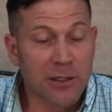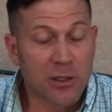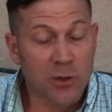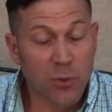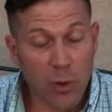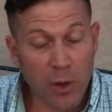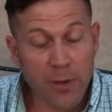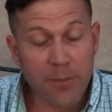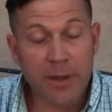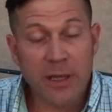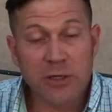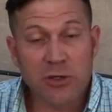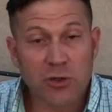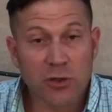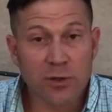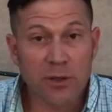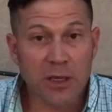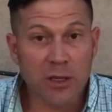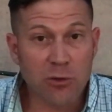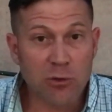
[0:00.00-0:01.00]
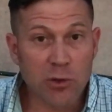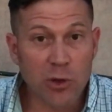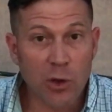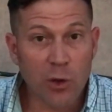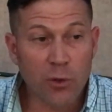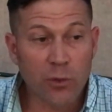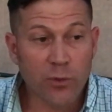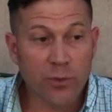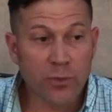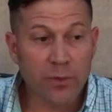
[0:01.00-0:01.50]
you want to make sure that you
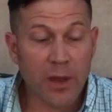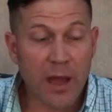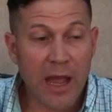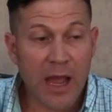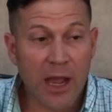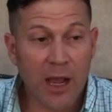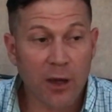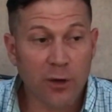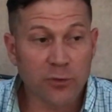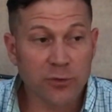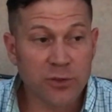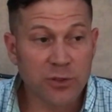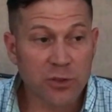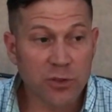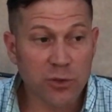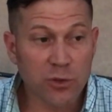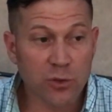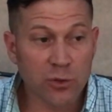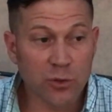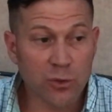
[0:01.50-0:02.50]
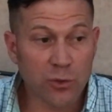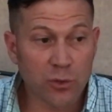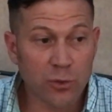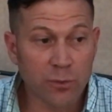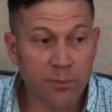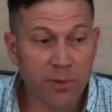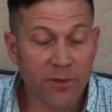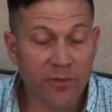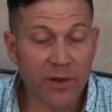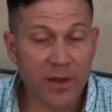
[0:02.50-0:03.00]
know how to
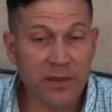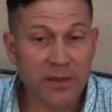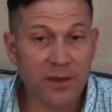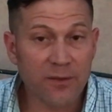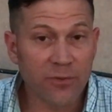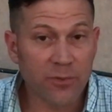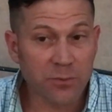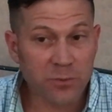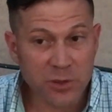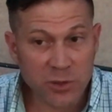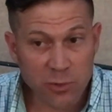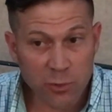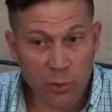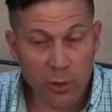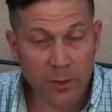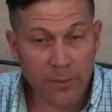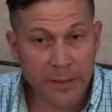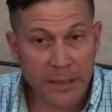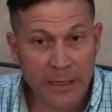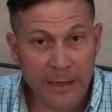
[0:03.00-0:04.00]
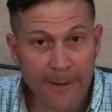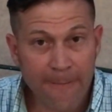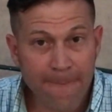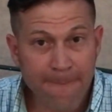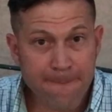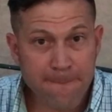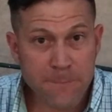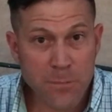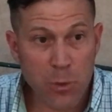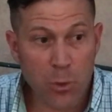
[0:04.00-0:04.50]
prevent them from swarming